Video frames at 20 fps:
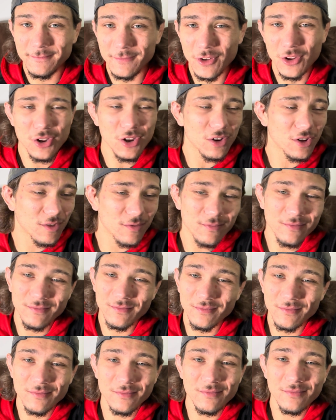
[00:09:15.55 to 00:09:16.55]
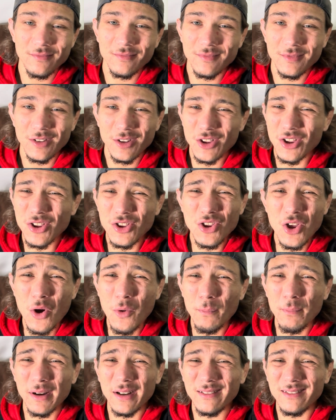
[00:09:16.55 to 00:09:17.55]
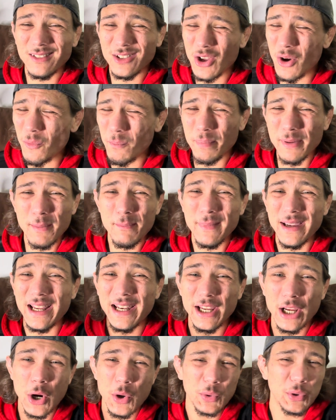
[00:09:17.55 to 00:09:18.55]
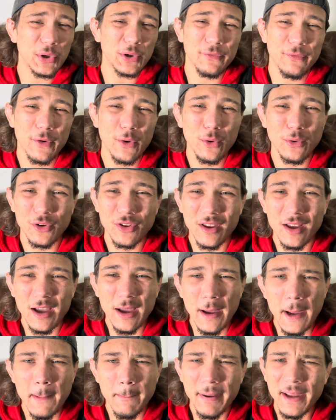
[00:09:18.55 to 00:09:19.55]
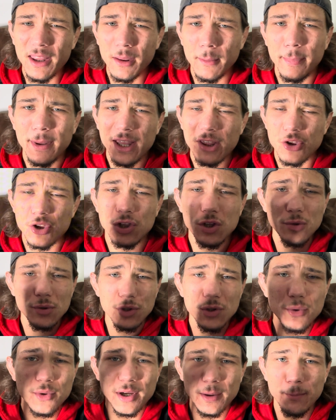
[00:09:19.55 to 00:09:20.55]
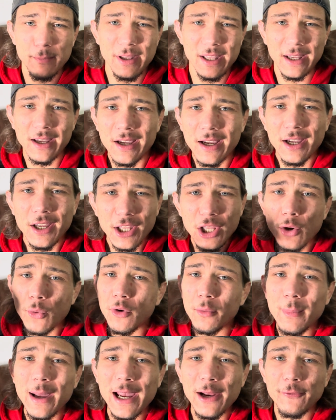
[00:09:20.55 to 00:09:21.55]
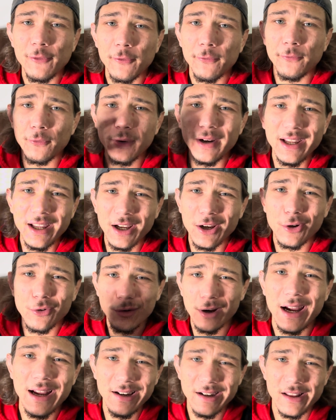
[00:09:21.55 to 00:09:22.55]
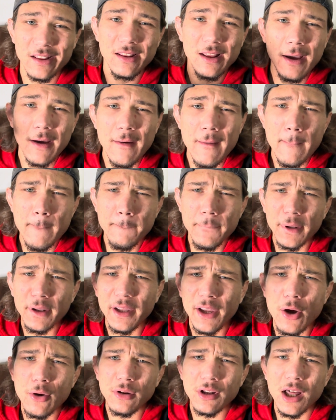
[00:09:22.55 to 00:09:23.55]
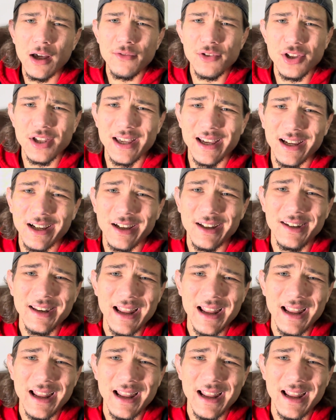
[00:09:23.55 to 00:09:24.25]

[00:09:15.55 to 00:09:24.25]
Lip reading: just don't be mediocre, folks. Be the best you can be. You were made for freaking greatness. BillyGoat loves you, and good